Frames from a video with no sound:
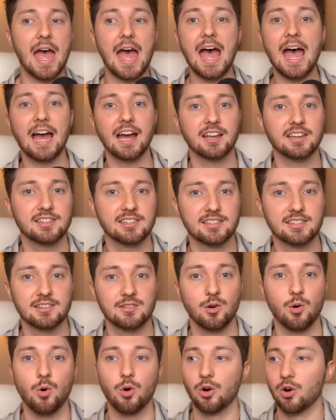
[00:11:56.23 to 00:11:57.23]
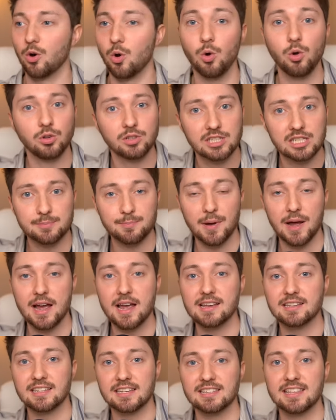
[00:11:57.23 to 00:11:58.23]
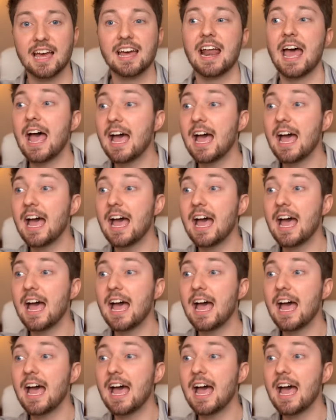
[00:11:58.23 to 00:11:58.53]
Axe or Old Spice is that